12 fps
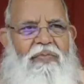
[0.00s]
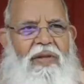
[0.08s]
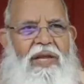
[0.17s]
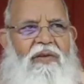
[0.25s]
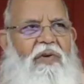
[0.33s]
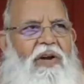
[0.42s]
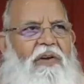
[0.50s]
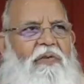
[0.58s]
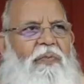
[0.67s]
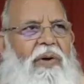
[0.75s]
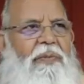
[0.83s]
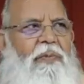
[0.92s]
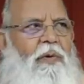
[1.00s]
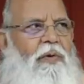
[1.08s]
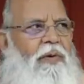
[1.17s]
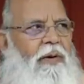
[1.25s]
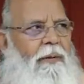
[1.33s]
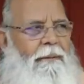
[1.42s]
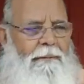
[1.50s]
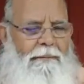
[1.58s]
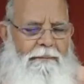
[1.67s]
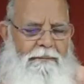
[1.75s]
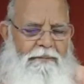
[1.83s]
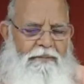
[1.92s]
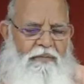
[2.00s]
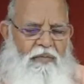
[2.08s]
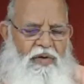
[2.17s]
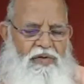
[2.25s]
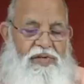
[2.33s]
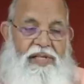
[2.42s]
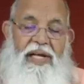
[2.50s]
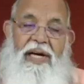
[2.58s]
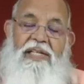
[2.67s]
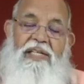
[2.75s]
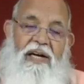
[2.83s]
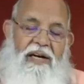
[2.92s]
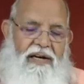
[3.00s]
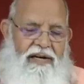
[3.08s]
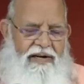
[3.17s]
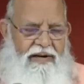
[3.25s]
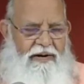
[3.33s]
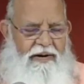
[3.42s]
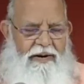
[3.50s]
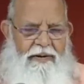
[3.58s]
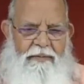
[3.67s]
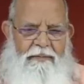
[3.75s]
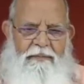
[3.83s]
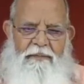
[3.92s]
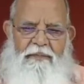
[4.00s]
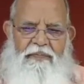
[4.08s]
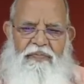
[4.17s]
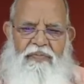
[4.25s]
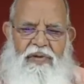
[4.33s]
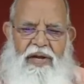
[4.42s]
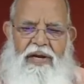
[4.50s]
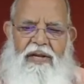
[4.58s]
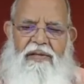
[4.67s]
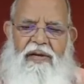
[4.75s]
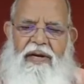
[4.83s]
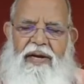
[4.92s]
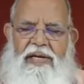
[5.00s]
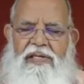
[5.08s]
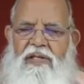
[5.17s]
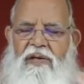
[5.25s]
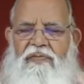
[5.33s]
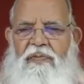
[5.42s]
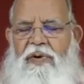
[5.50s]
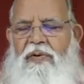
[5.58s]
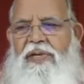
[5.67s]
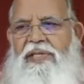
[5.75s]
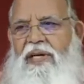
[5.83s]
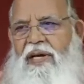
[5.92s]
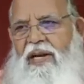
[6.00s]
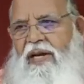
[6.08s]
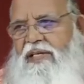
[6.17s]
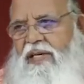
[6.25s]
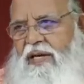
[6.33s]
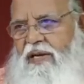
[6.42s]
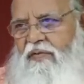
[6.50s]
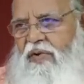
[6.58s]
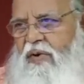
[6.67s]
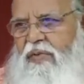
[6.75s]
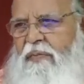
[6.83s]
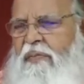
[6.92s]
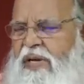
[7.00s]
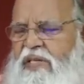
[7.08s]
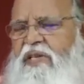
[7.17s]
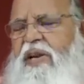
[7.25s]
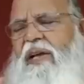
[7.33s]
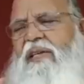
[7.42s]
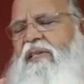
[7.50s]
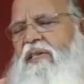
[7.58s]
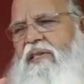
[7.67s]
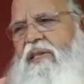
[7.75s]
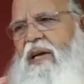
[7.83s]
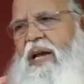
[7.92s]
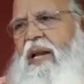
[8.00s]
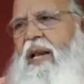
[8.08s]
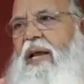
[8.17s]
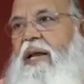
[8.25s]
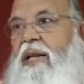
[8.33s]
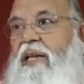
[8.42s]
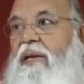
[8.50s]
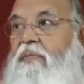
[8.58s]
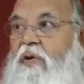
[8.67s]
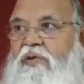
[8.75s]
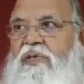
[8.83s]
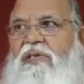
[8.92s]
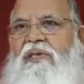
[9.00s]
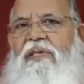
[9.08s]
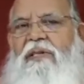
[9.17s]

In one of my book, Sadachar, it is a text of Bhagavan Shankaracharya, one of the best texts. I like it the most.